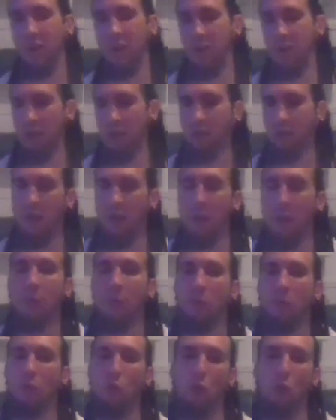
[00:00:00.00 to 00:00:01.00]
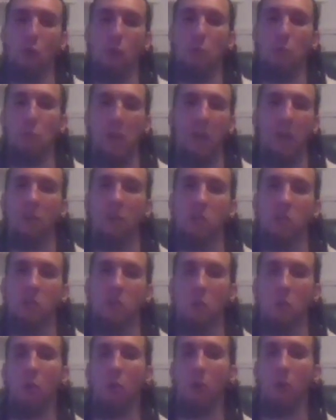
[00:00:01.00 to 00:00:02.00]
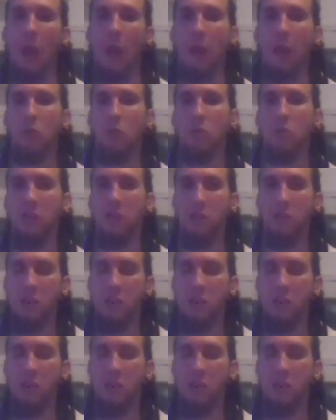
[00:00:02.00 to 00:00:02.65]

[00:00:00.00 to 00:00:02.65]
an attempt to depict historical accuracy he,